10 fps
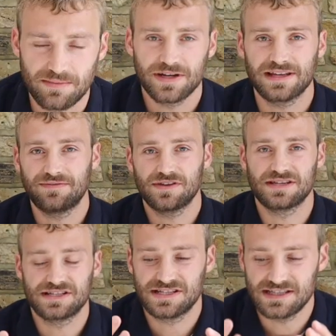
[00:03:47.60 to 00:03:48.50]
I'm going to give you the
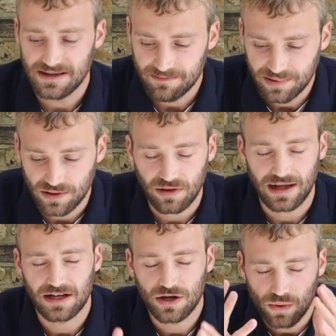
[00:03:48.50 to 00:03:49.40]
simple
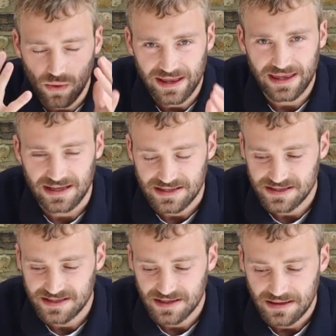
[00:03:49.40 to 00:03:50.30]
and
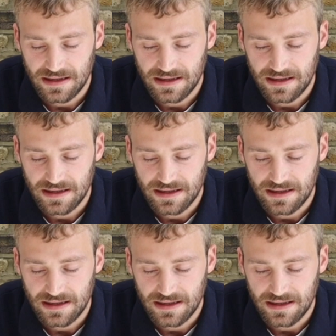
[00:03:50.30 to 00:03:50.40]
quickest